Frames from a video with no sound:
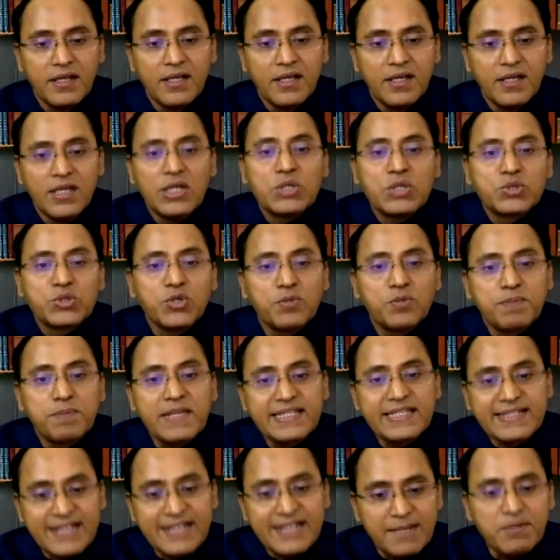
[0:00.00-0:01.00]
So please
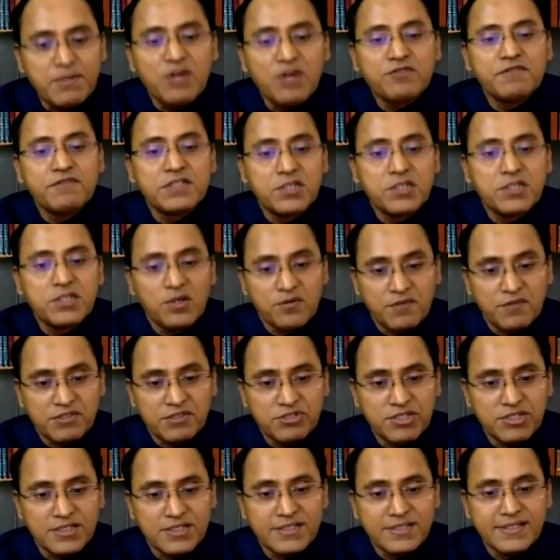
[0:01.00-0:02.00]
come out with your
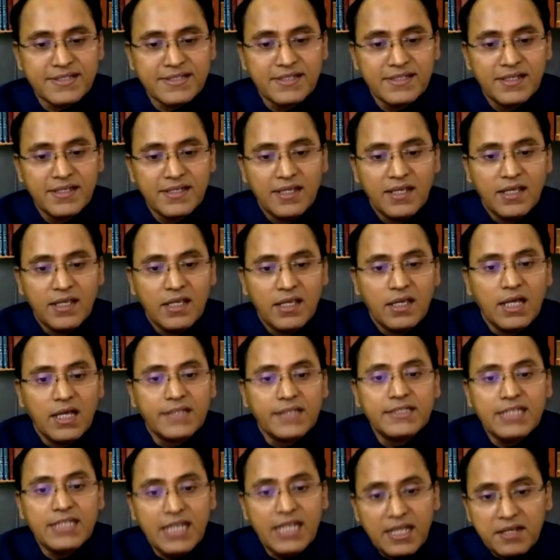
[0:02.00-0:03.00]
questions.
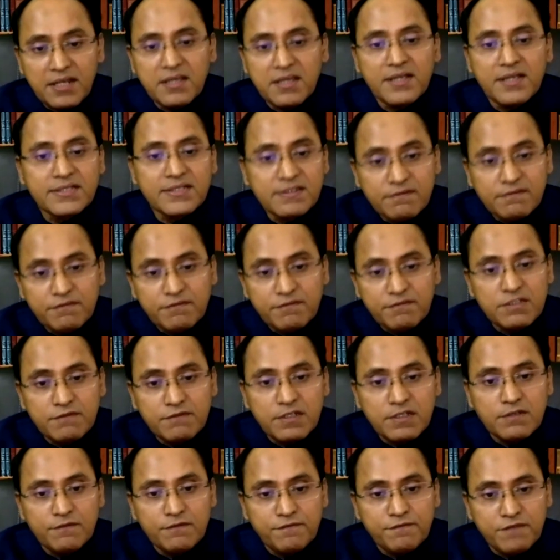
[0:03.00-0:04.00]
The areas which
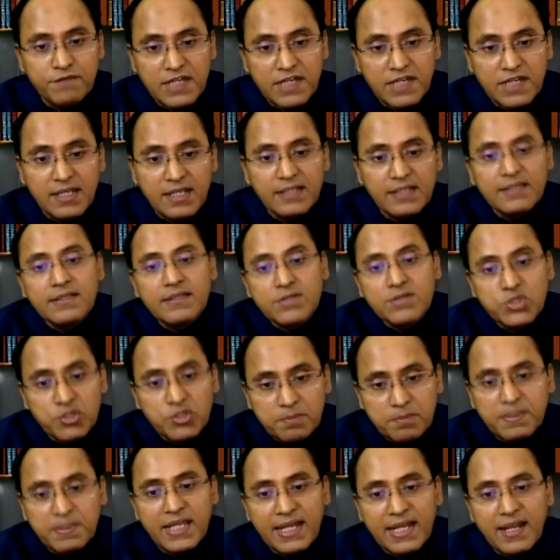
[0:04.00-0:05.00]
we feel should
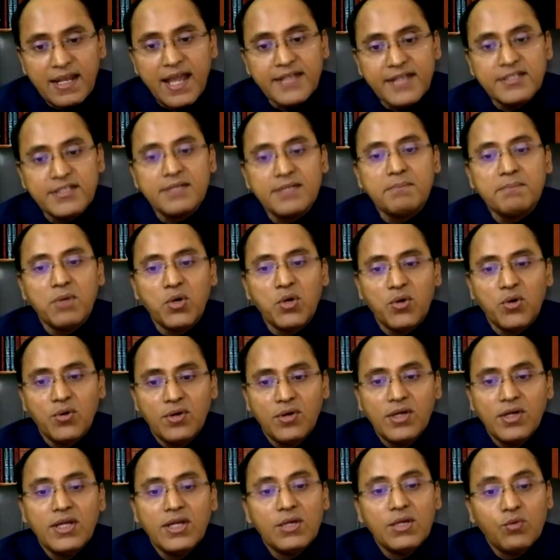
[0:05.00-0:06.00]
be enlightened more,
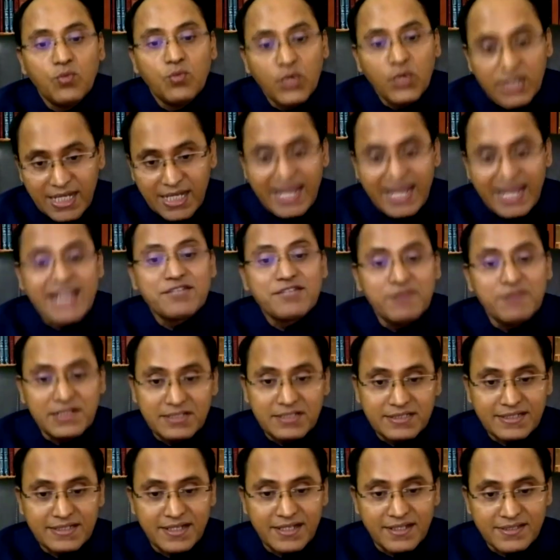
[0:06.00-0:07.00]
we can as well
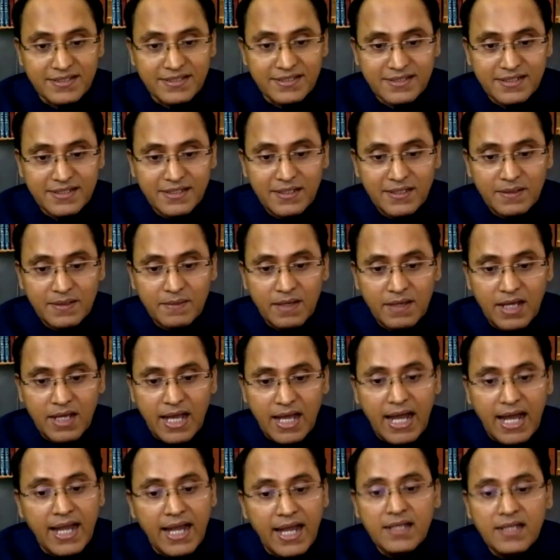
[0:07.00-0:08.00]
discuss.
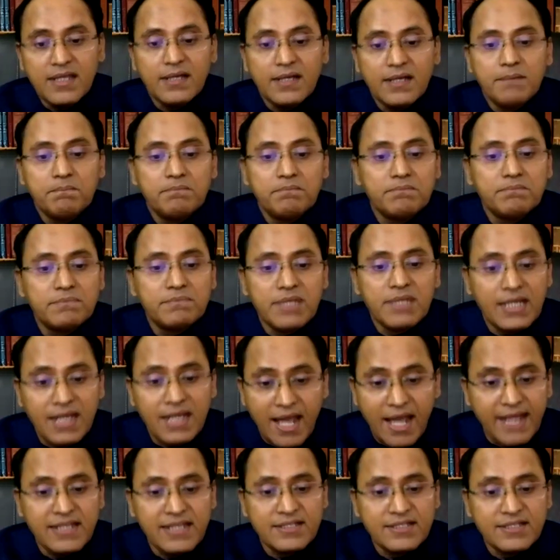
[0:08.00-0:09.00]
And uh, it's
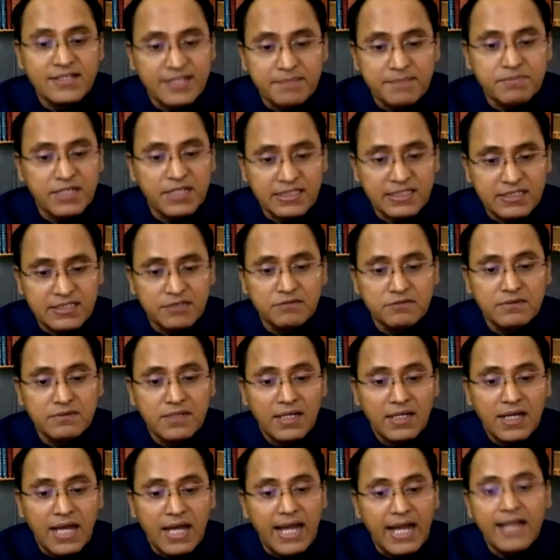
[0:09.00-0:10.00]
highly subjective
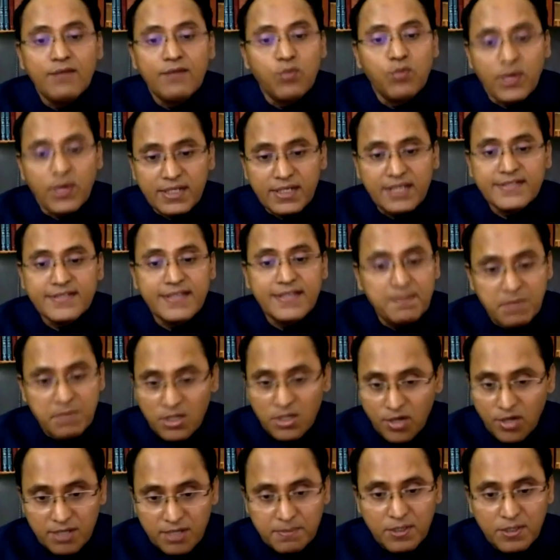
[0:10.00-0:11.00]
and what I say may
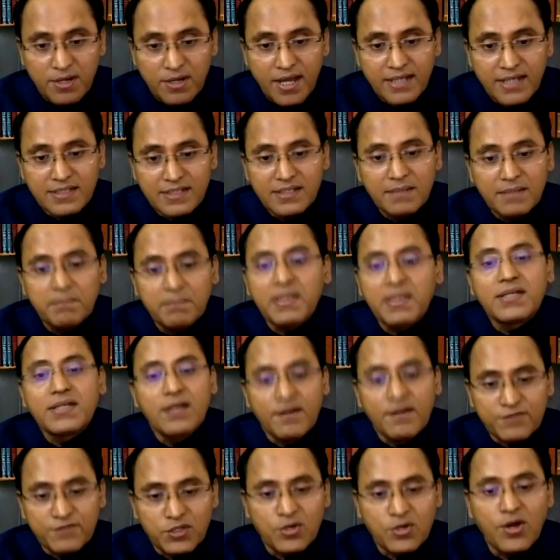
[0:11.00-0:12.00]
not be right, but
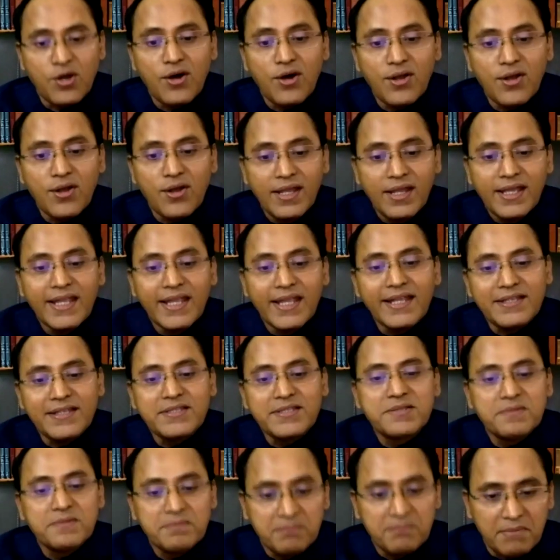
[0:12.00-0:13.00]
after all, it is
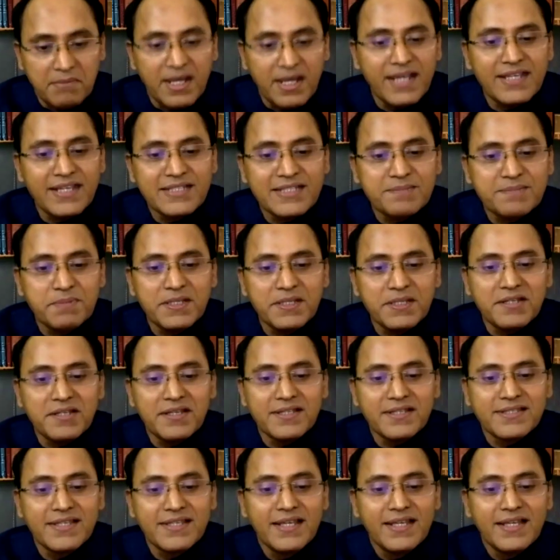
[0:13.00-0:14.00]
my
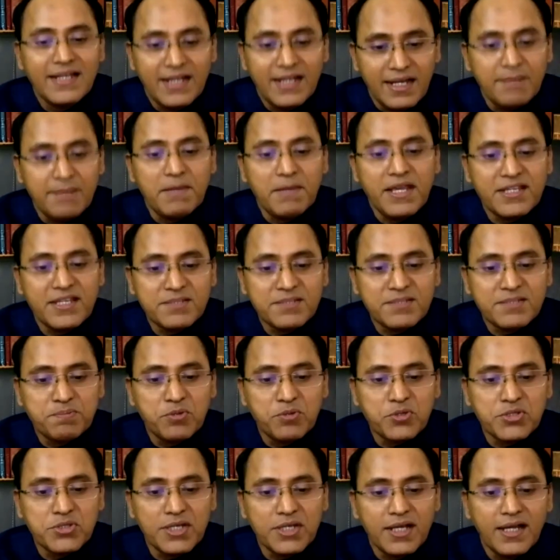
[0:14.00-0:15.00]
experience and my
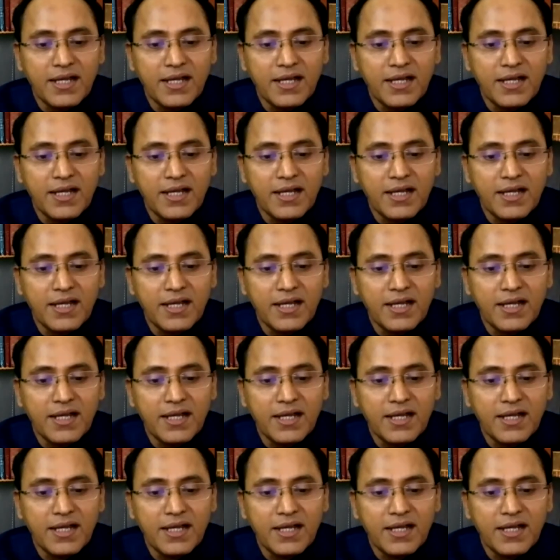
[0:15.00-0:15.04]
exposure.